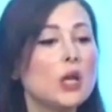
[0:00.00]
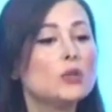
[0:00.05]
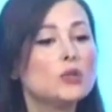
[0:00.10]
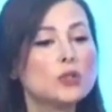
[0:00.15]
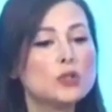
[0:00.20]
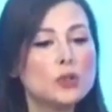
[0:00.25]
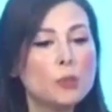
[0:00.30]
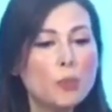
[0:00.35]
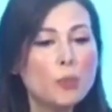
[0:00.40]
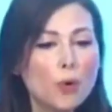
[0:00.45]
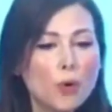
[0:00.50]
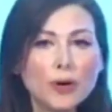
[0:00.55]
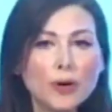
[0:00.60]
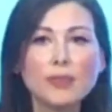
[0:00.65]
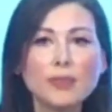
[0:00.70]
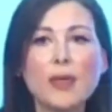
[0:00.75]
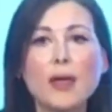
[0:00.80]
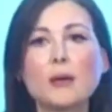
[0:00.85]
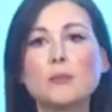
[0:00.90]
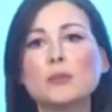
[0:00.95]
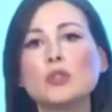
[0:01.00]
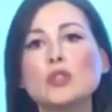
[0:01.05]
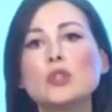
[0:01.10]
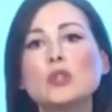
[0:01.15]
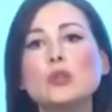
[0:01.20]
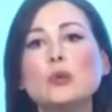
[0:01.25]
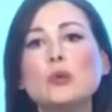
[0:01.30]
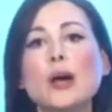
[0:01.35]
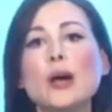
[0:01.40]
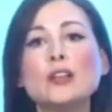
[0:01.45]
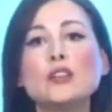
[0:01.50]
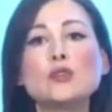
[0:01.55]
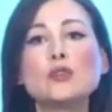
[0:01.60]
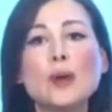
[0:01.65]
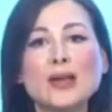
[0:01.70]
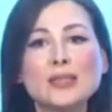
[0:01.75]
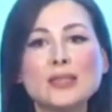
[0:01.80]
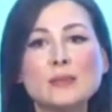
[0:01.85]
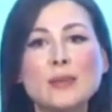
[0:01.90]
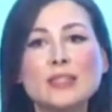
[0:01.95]
to support them to
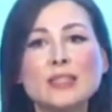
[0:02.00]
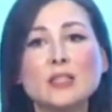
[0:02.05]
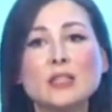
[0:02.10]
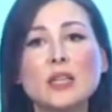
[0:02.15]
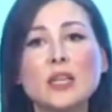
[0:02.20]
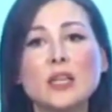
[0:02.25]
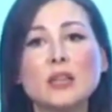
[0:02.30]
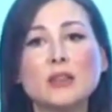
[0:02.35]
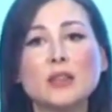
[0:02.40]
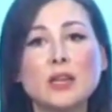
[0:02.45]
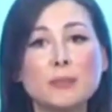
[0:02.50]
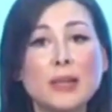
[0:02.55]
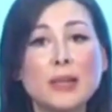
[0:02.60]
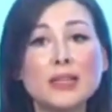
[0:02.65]
address mental health